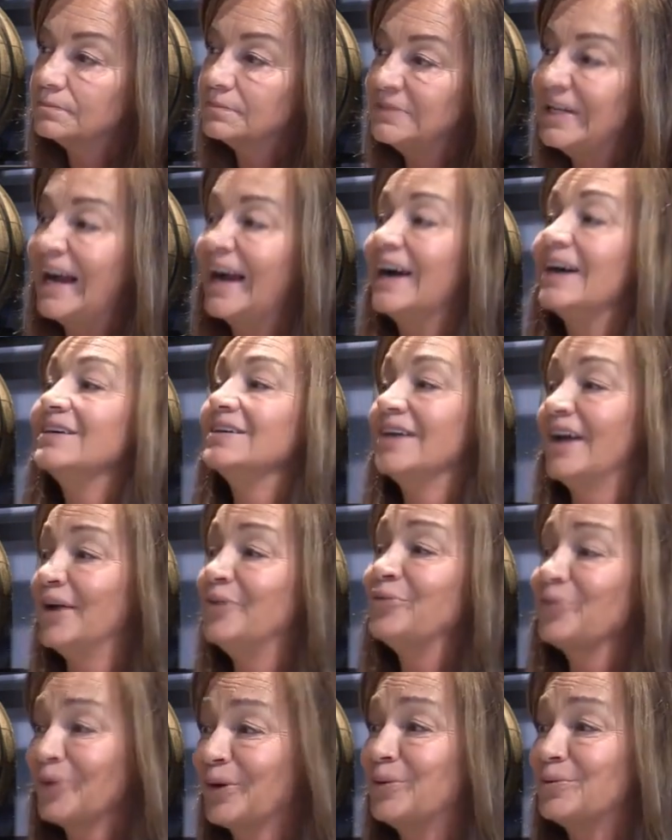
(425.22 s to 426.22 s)

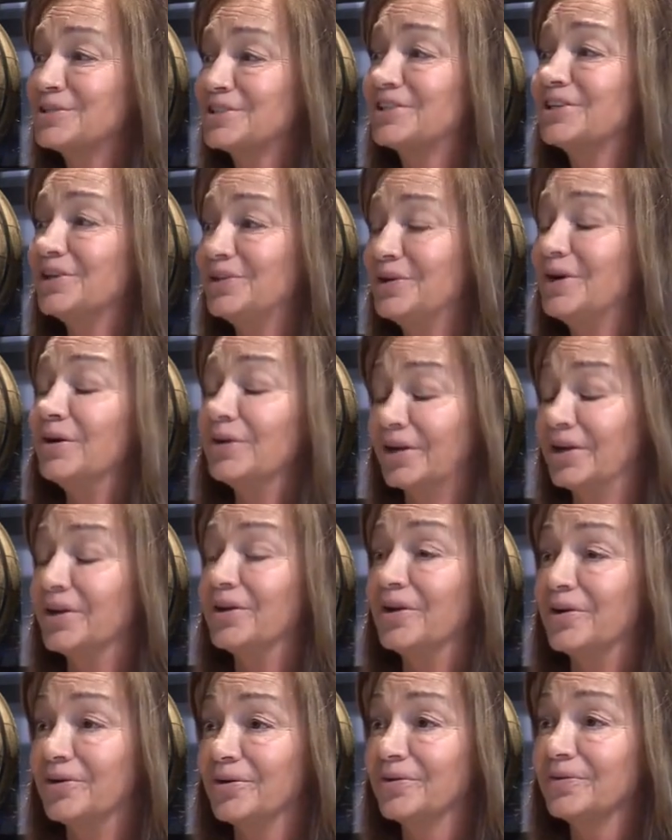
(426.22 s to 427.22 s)
Ed Vree was a
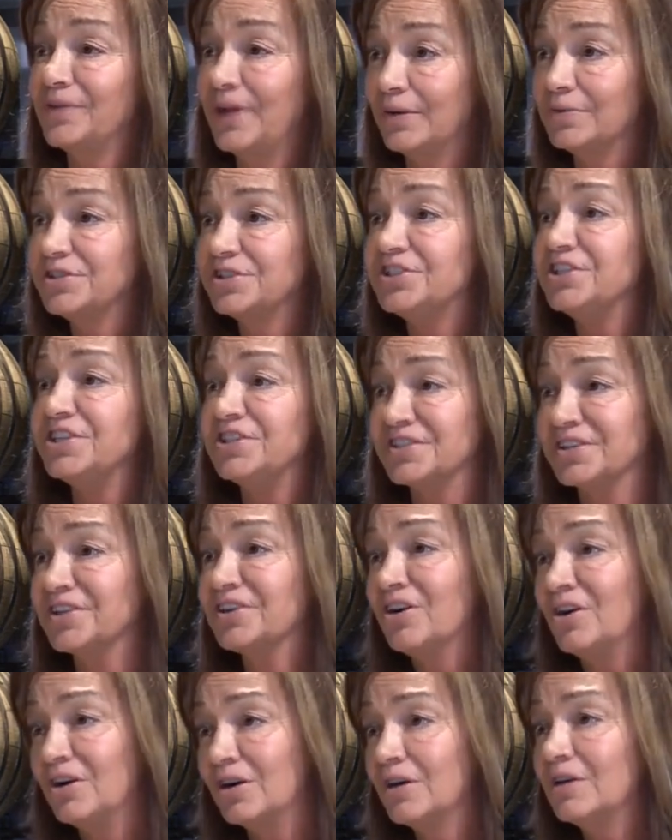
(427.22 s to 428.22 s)
good owner. That was a
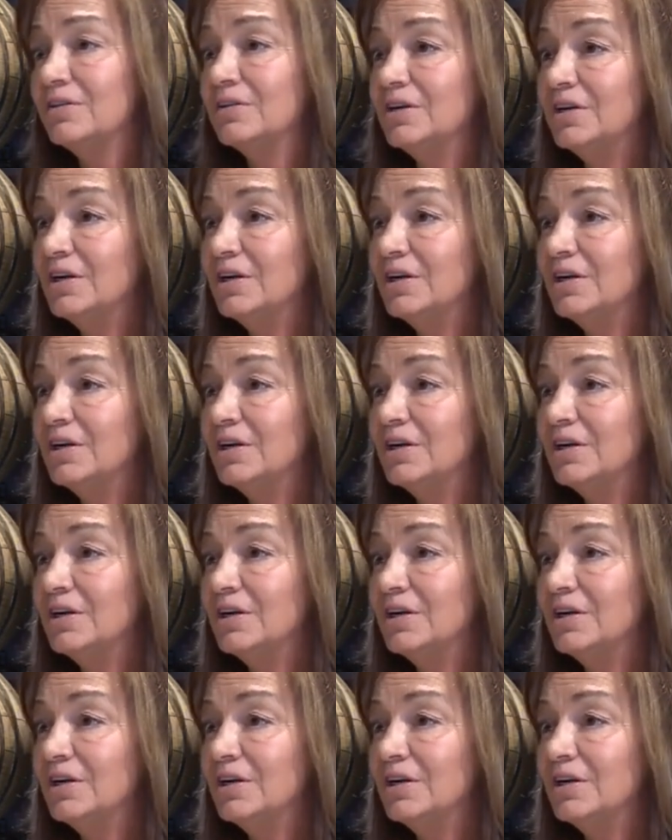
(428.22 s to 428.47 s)
decent car.